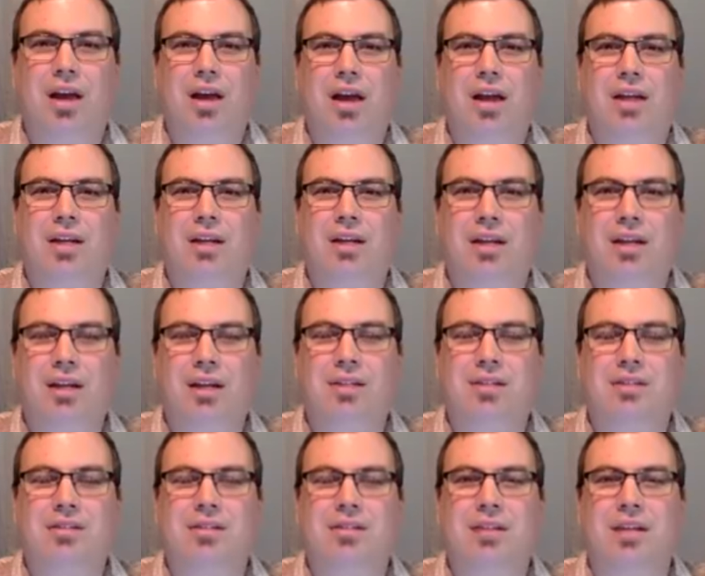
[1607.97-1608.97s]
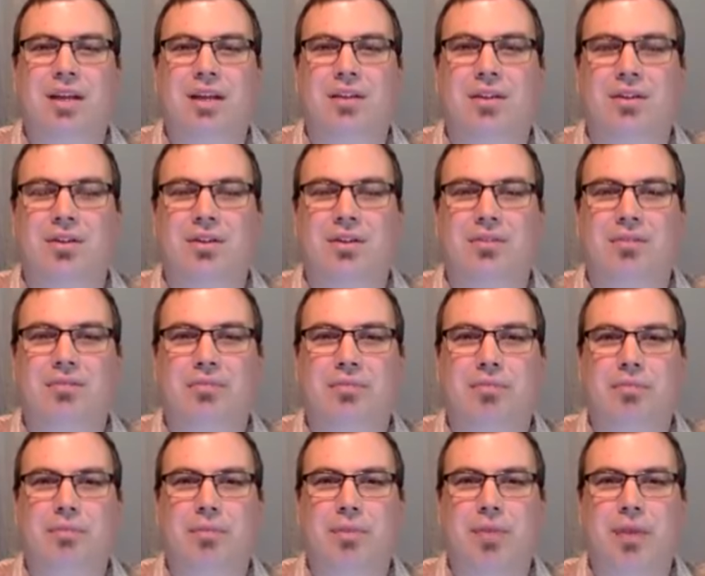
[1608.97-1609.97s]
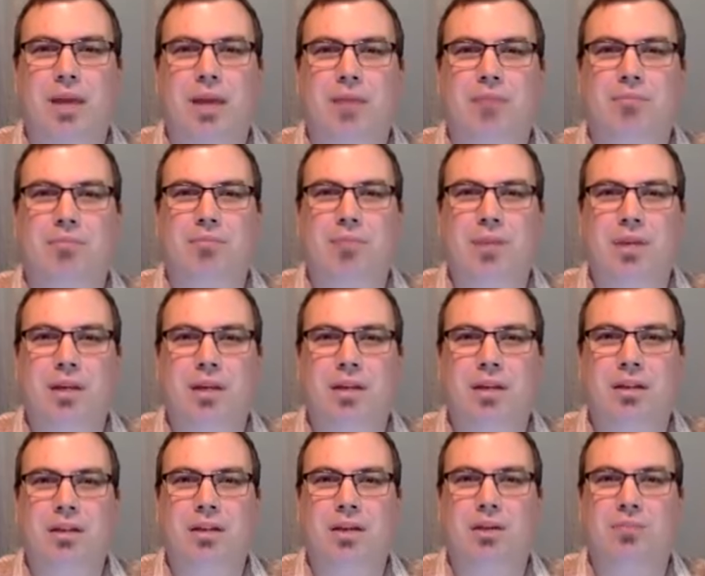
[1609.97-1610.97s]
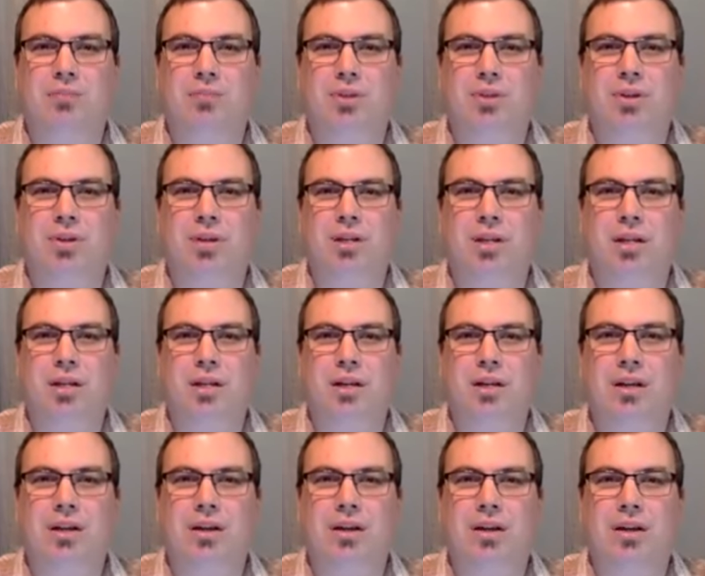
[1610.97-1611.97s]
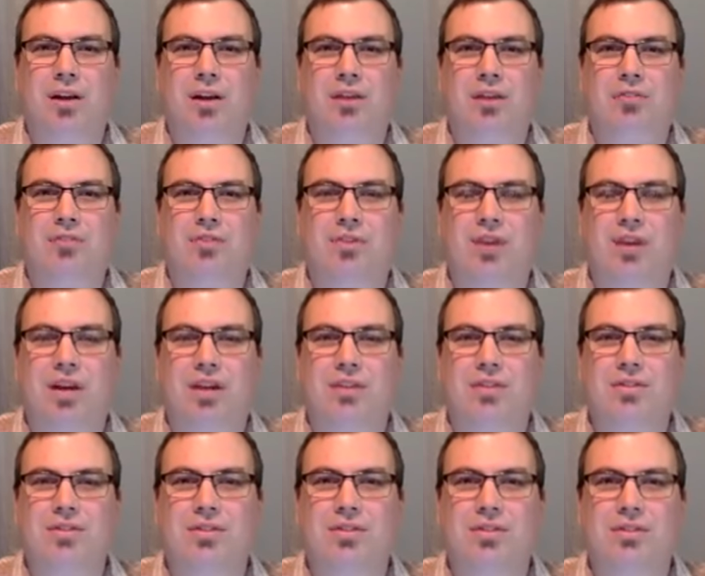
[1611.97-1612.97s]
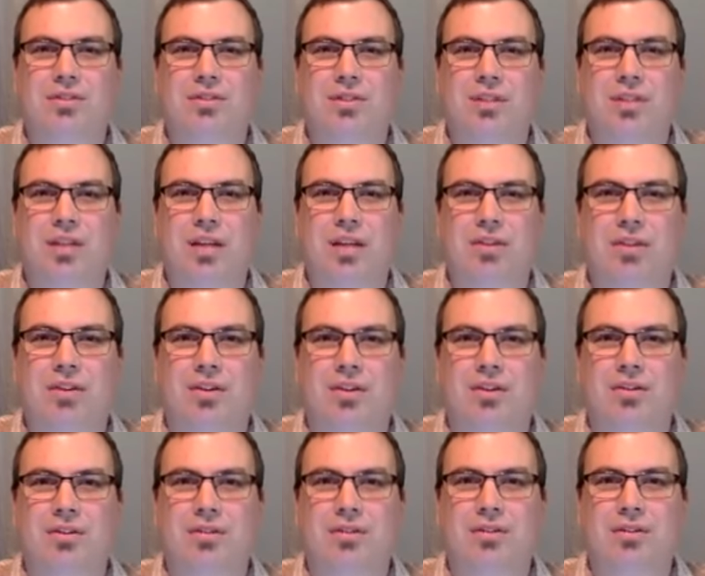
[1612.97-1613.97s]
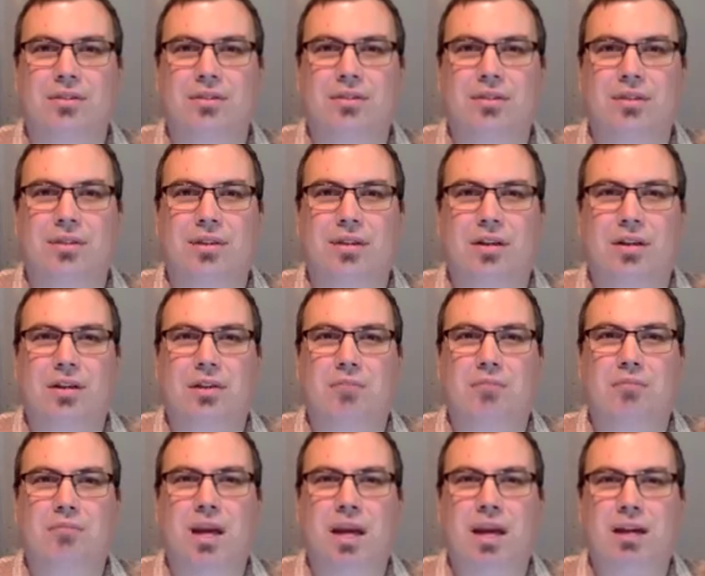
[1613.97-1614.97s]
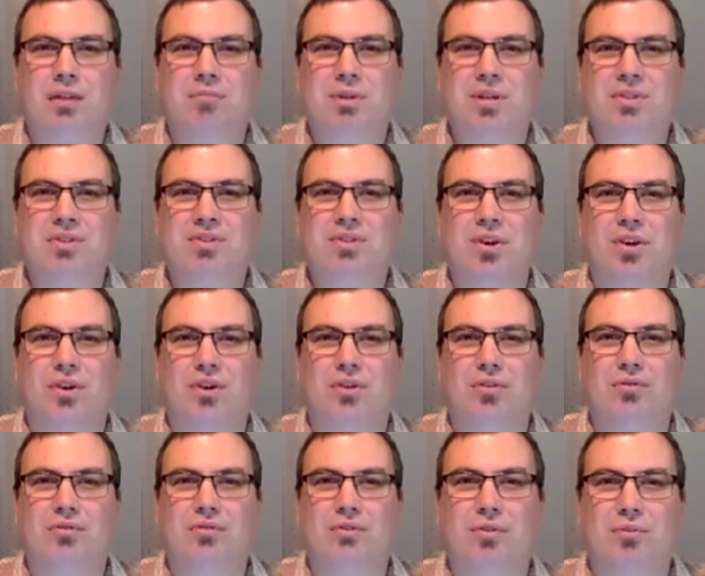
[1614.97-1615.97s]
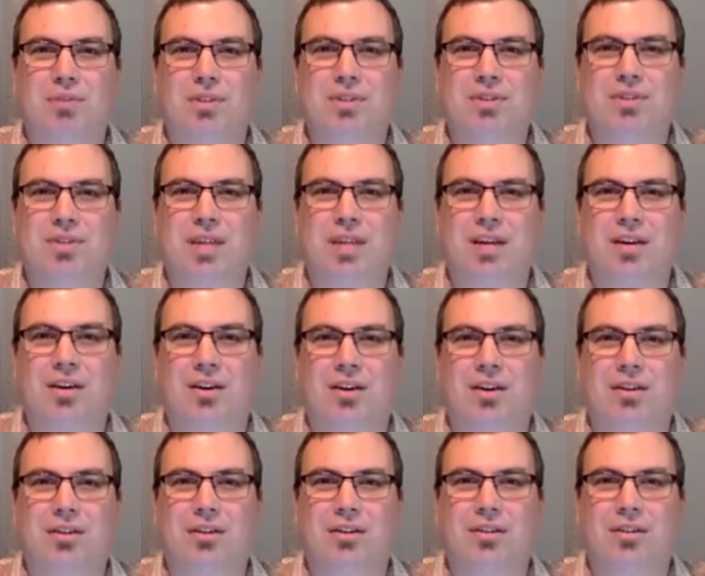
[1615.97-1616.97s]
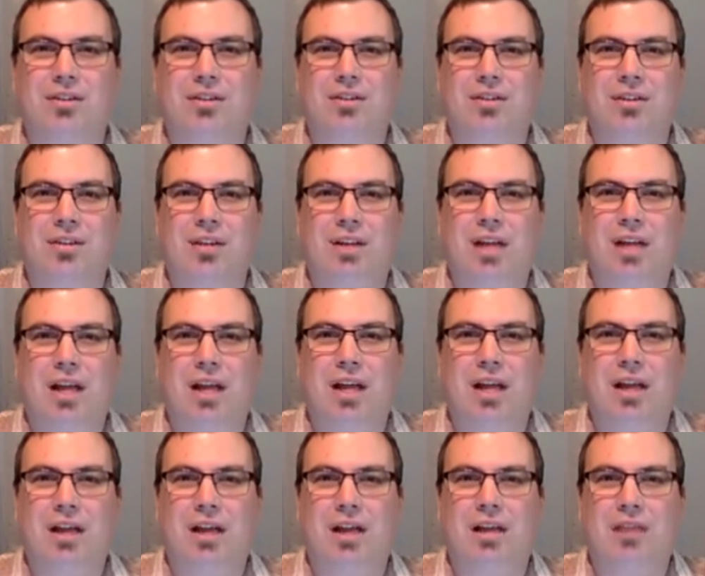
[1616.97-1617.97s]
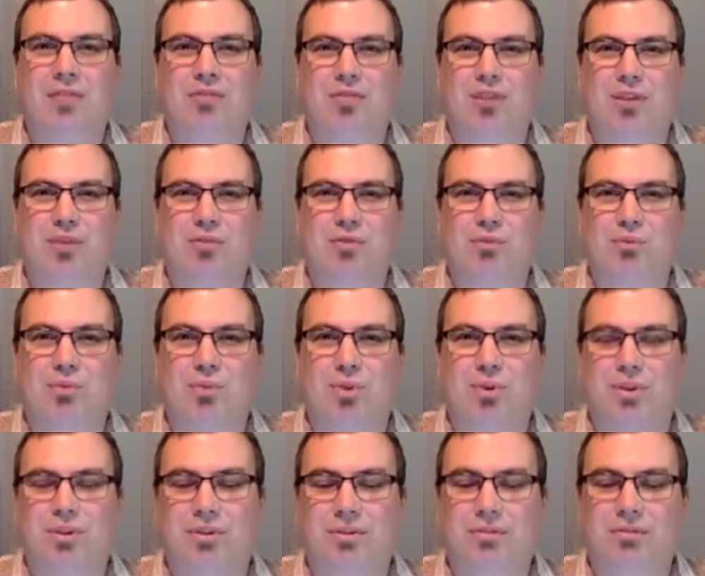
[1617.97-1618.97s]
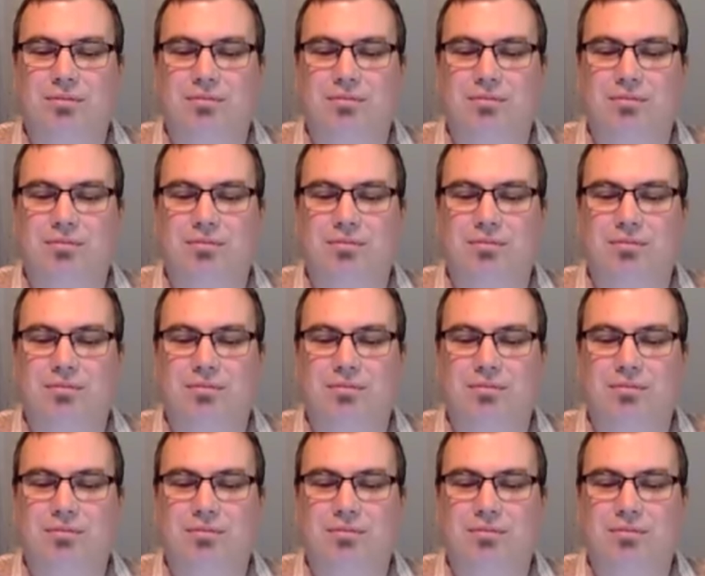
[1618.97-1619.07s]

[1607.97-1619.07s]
and eat together, and be the community of Christ together. May it be so from this day on and forevermore.